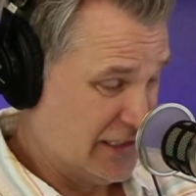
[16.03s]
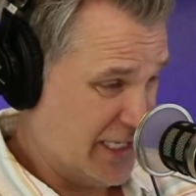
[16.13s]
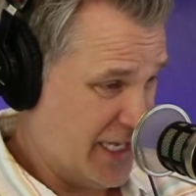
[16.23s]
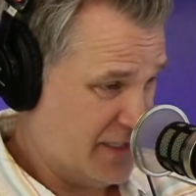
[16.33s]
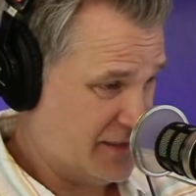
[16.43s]

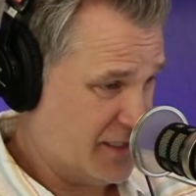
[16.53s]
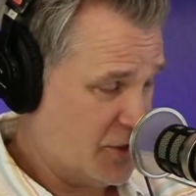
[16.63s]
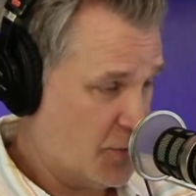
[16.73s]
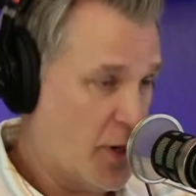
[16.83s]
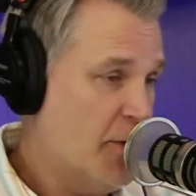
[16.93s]
as
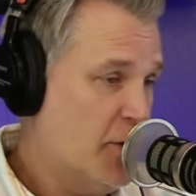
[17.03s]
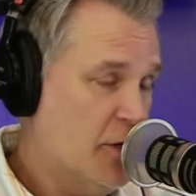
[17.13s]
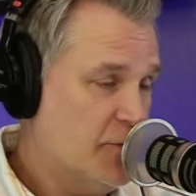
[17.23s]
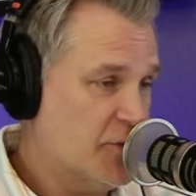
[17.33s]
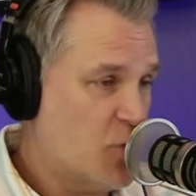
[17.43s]
your promo
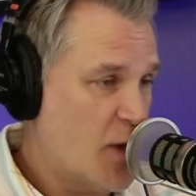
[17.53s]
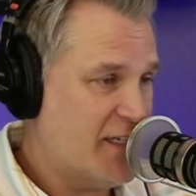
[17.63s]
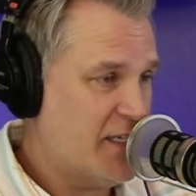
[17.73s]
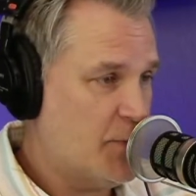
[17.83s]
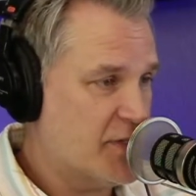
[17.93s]
code for
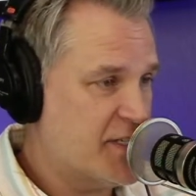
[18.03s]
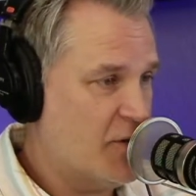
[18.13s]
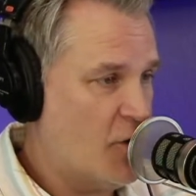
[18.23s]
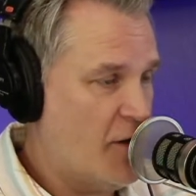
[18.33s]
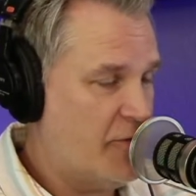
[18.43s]

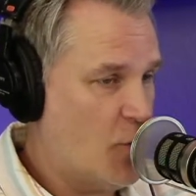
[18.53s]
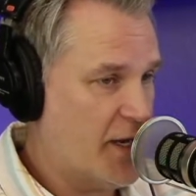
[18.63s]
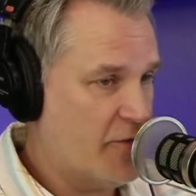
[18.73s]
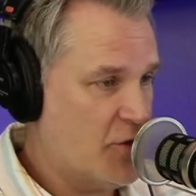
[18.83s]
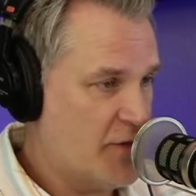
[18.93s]
20% off
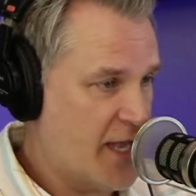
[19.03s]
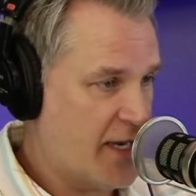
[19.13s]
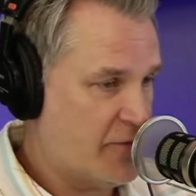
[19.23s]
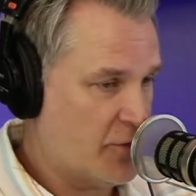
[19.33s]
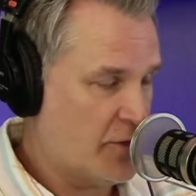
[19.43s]
whatever you
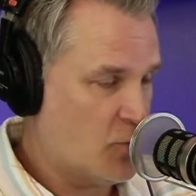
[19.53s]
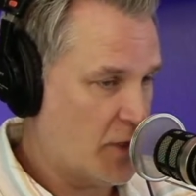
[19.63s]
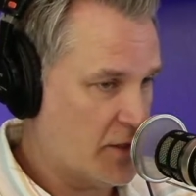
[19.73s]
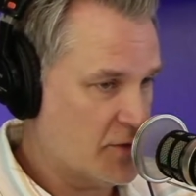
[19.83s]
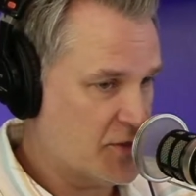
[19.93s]
get if you're in
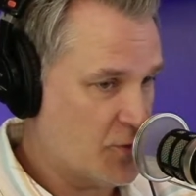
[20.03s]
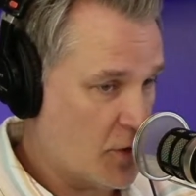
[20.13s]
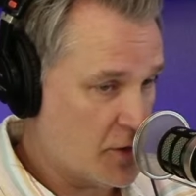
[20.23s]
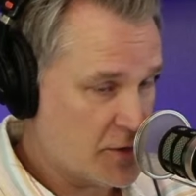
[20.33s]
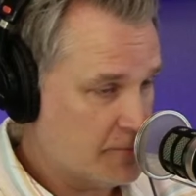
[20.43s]
one of their
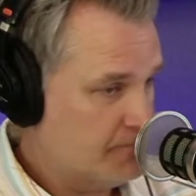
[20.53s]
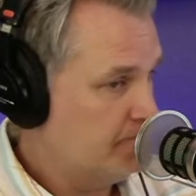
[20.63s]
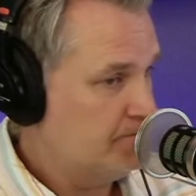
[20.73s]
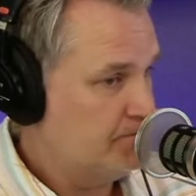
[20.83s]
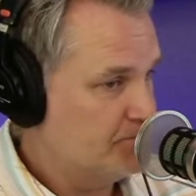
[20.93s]
stores.
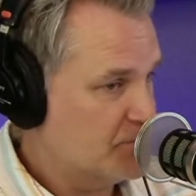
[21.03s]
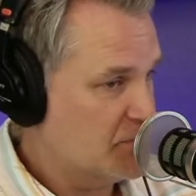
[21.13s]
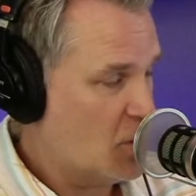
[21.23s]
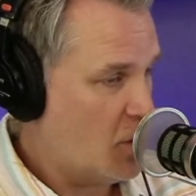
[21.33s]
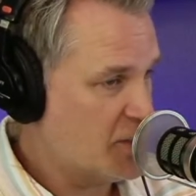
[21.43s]

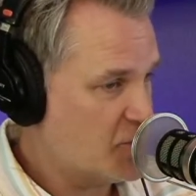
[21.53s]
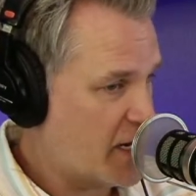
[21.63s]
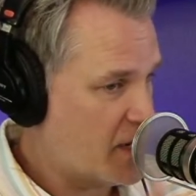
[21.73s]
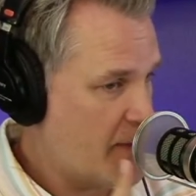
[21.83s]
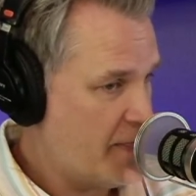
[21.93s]
Always
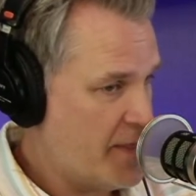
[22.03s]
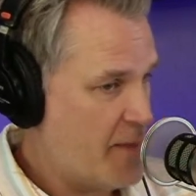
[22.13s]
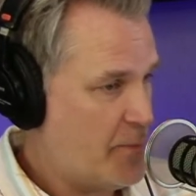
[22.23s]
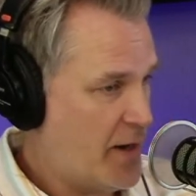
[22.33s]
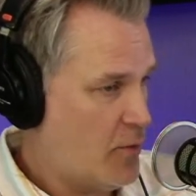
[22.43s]
recommend
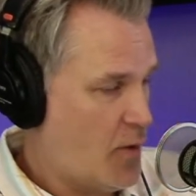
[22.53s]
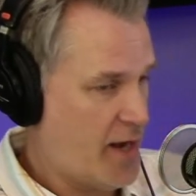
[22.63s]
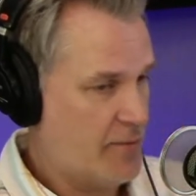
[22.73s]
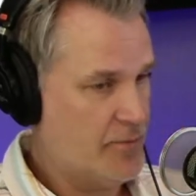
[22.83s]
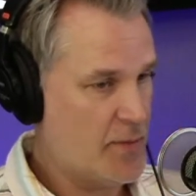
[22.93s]
that, by the way.
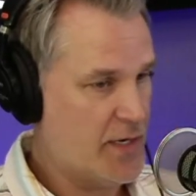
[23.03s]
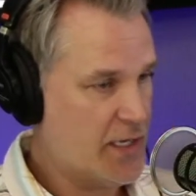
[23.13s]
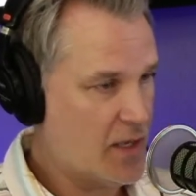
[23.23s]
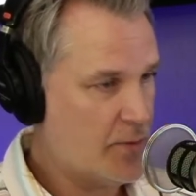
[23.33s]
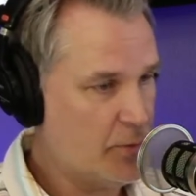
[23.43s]
I mean, I
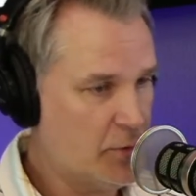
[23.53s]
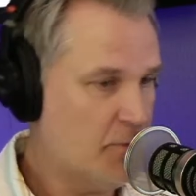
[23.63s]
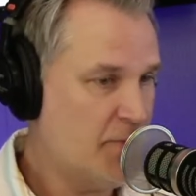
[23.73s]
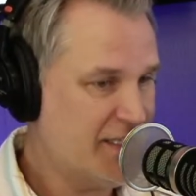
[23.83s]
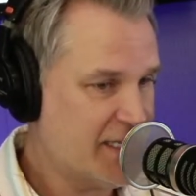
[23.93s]
get people are
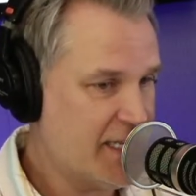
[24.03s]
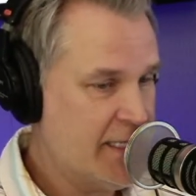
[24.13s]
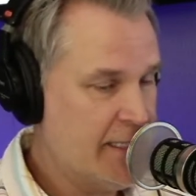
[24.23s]
busy.